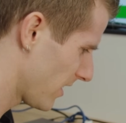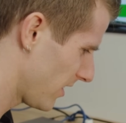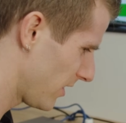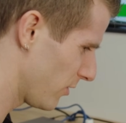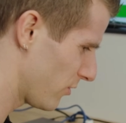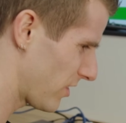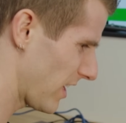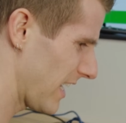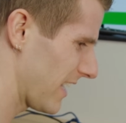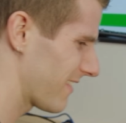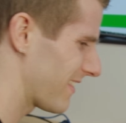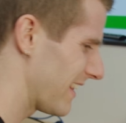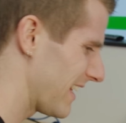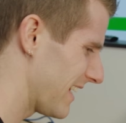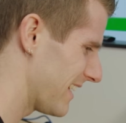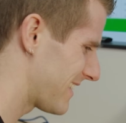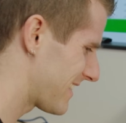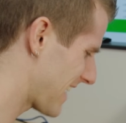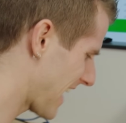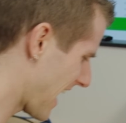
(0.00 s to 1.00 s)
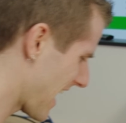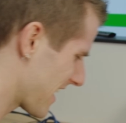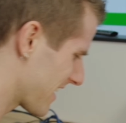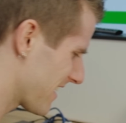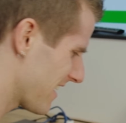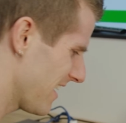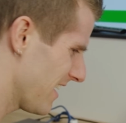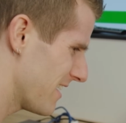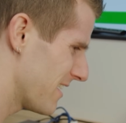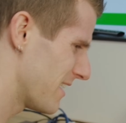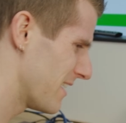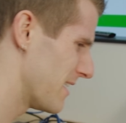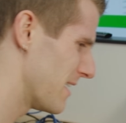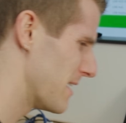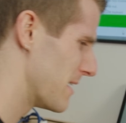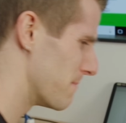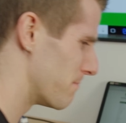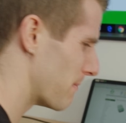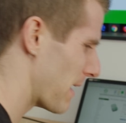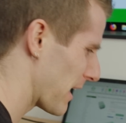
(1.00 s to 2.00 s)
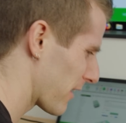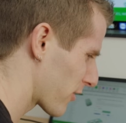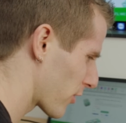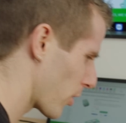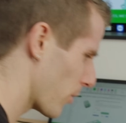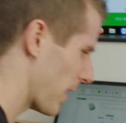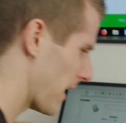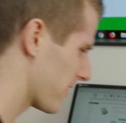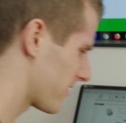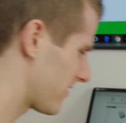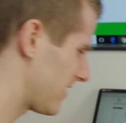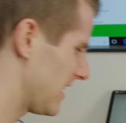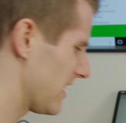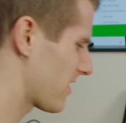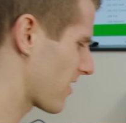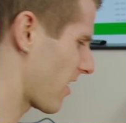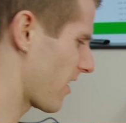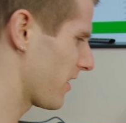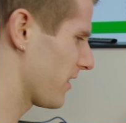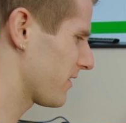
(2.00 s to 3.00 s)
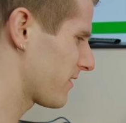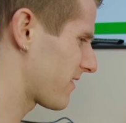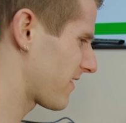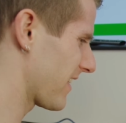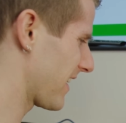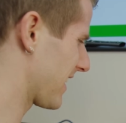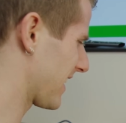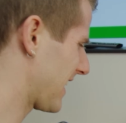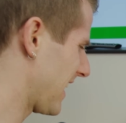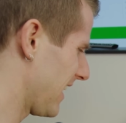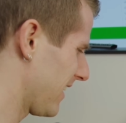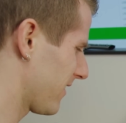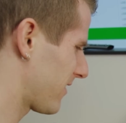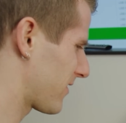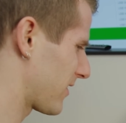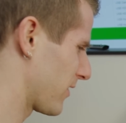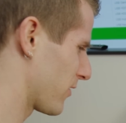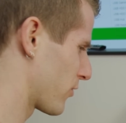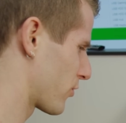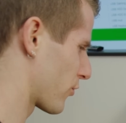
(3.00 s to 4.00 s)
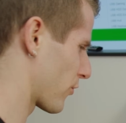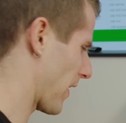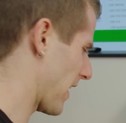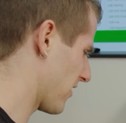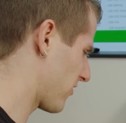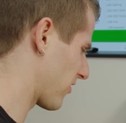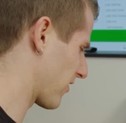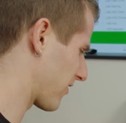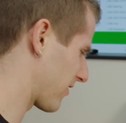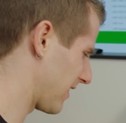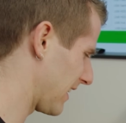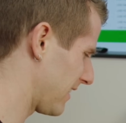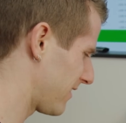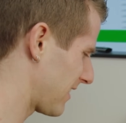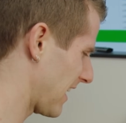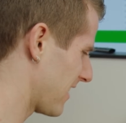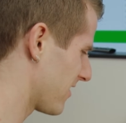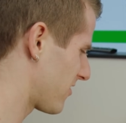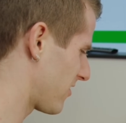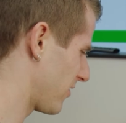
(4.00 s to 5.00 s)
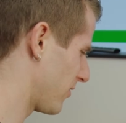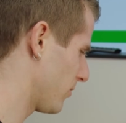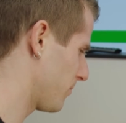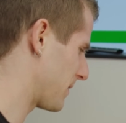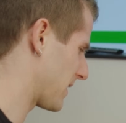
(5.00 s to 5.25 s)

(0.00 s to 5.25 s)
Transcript: you take the ten micro S D cards that Kingston graciously sent you